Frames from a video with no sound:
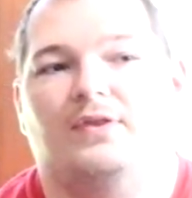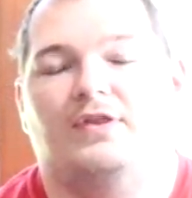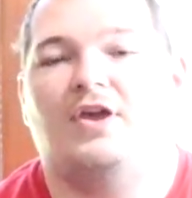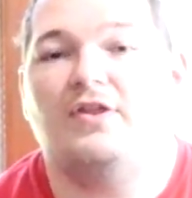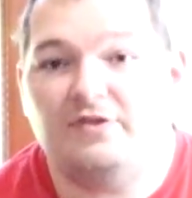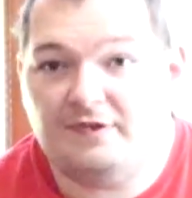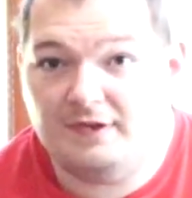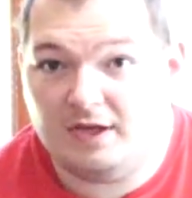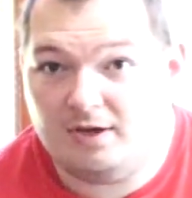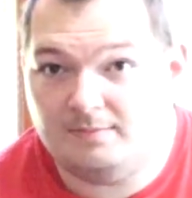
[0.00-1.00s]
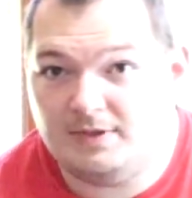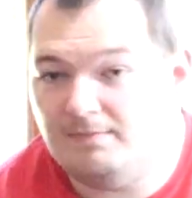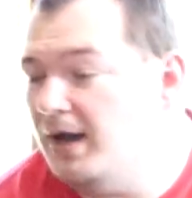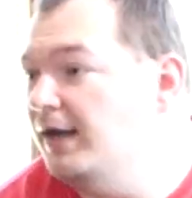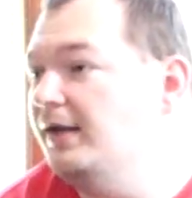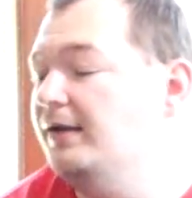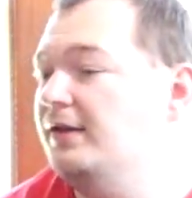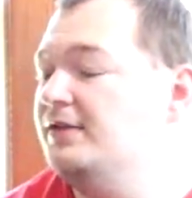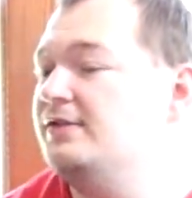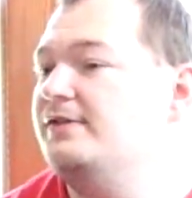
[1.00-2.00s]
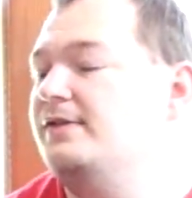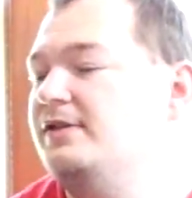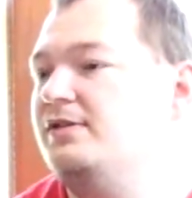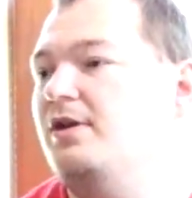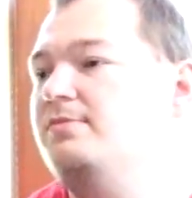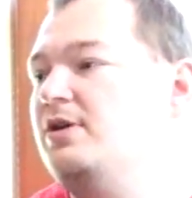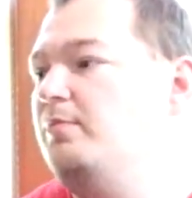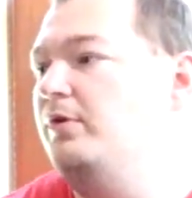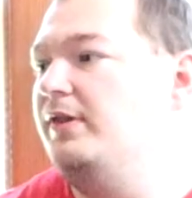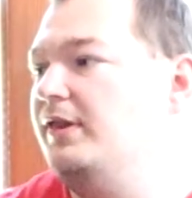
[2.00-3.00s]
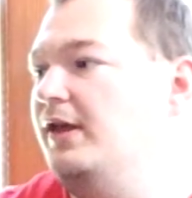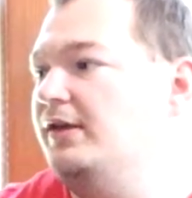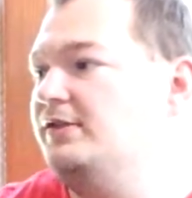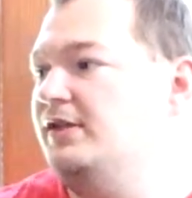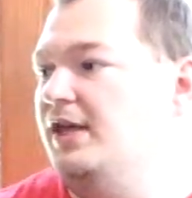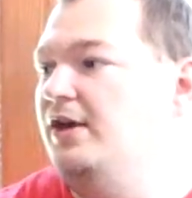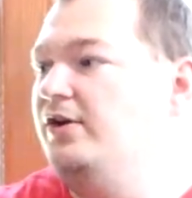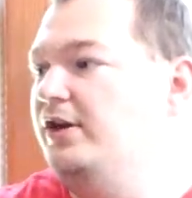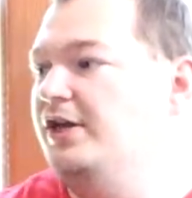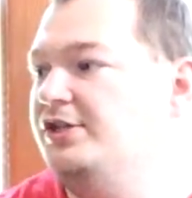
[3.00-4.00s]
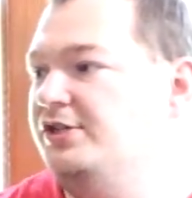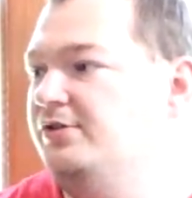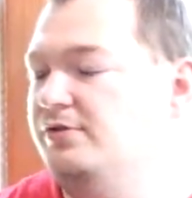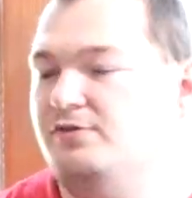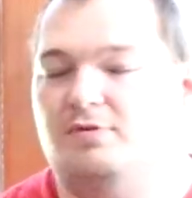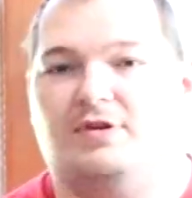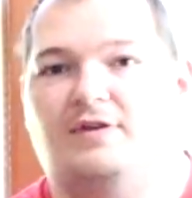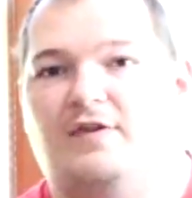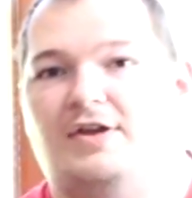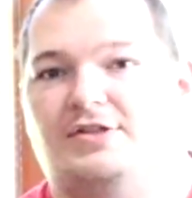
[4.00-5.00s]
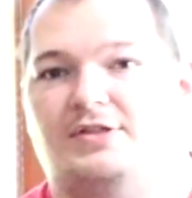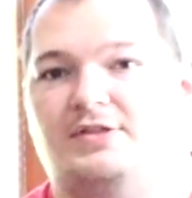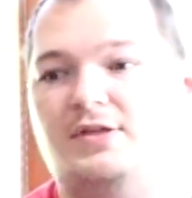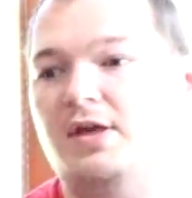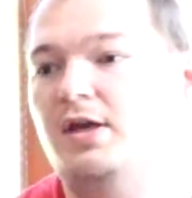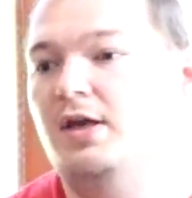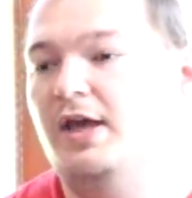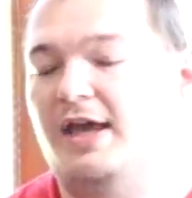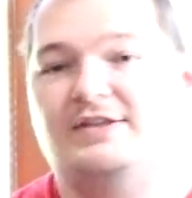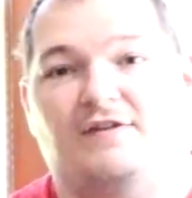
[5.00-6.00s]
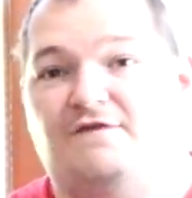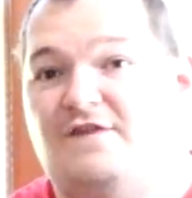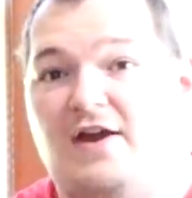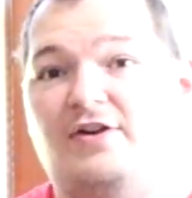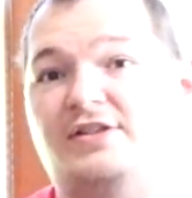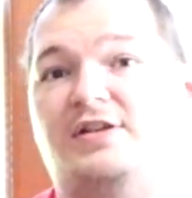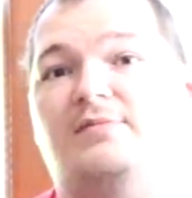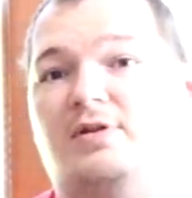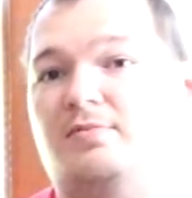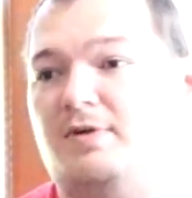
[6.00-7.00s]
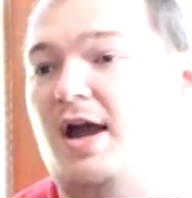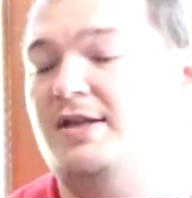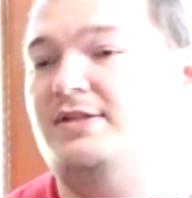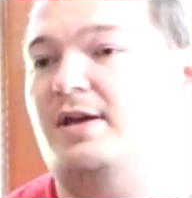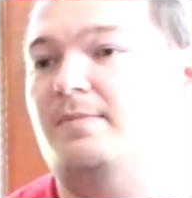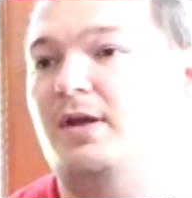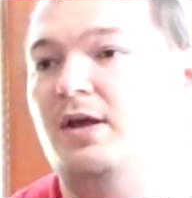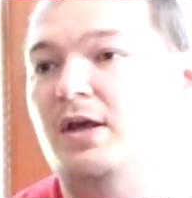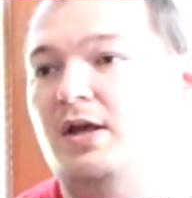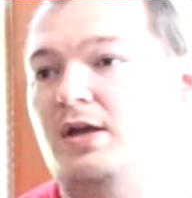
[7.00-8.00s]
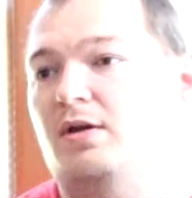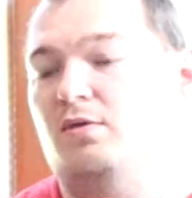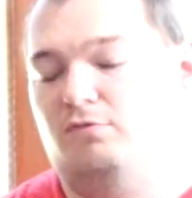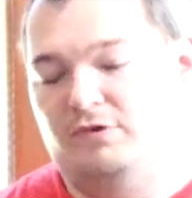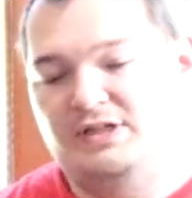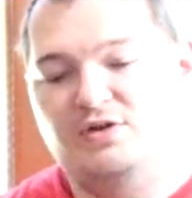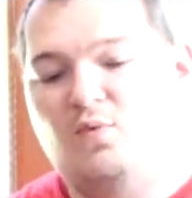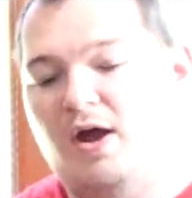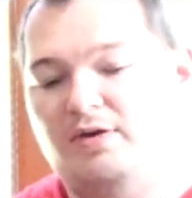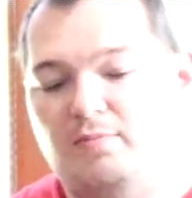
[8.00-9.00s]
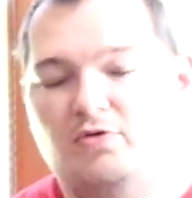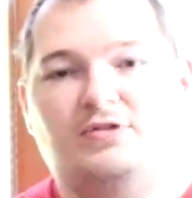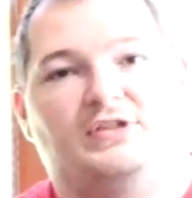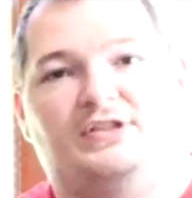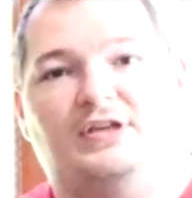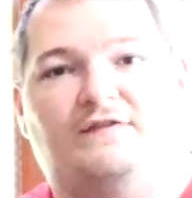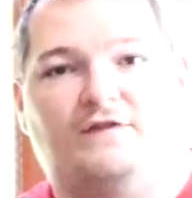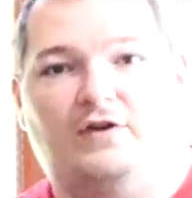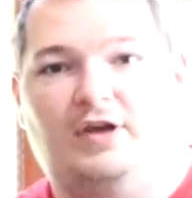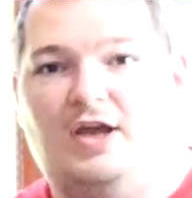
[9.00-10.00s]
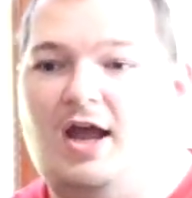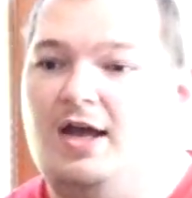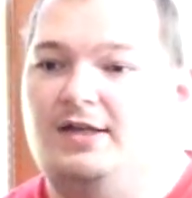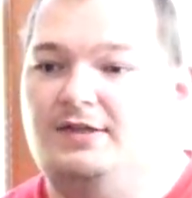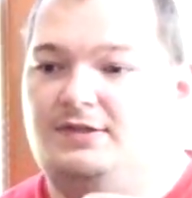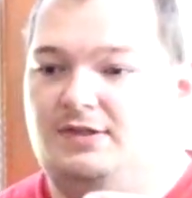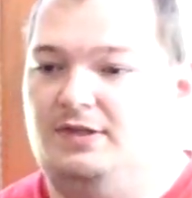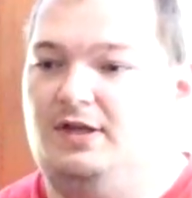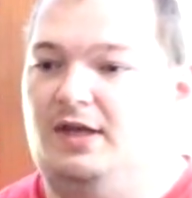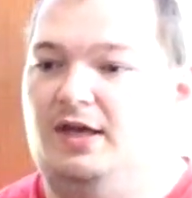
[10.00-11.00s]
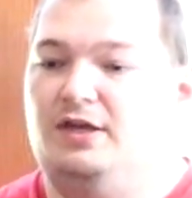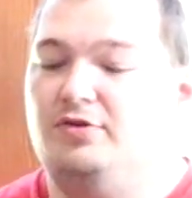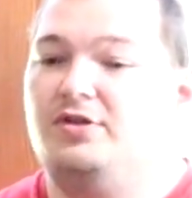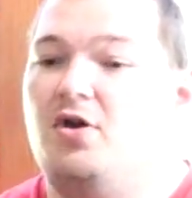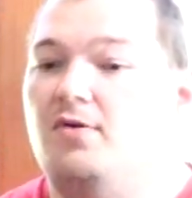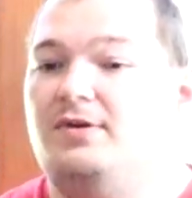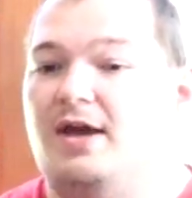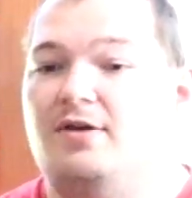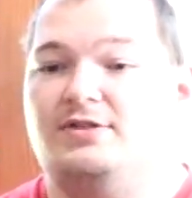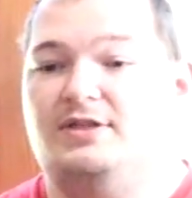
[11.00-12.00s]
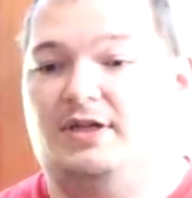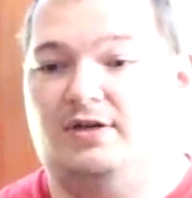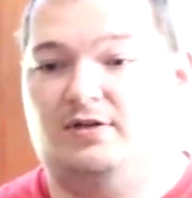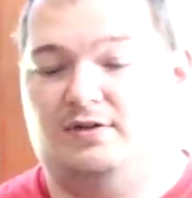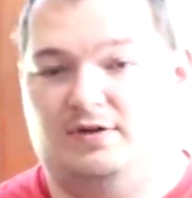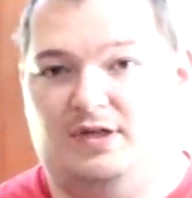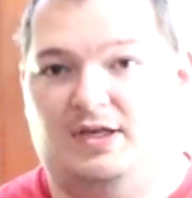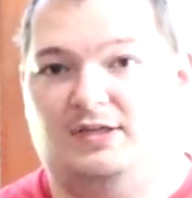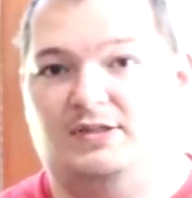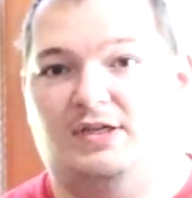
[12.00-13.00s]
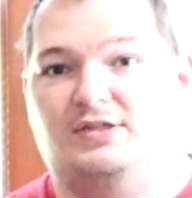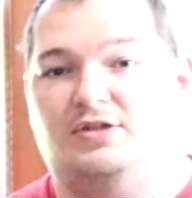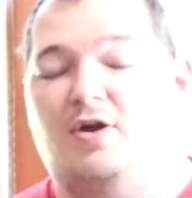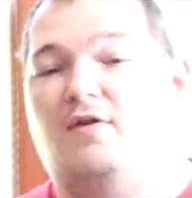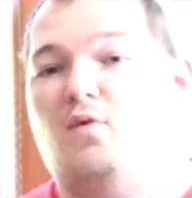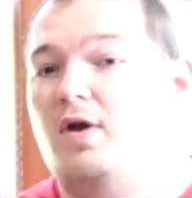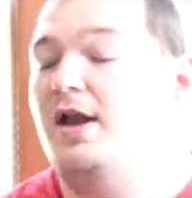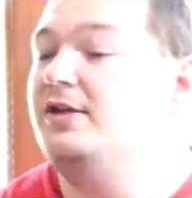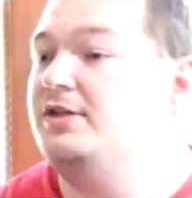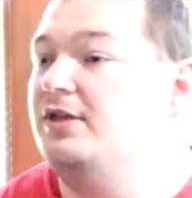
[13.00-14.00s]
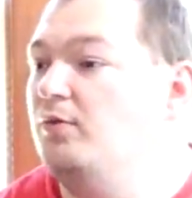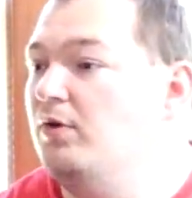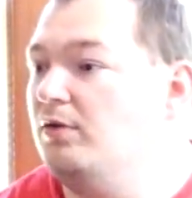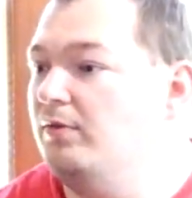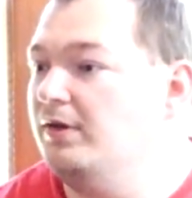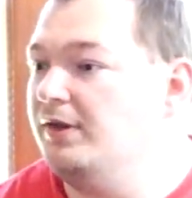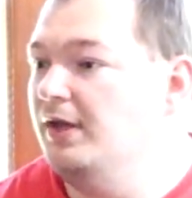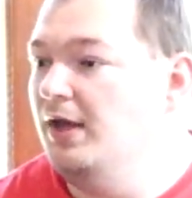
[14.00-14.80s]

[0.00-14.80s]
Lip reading: The other thing that comes in mind, and this comes up with like security issues with conventions, is a very similar concept. Reason why you mostly see furry cons using hotels in their things is you have one entity to work with.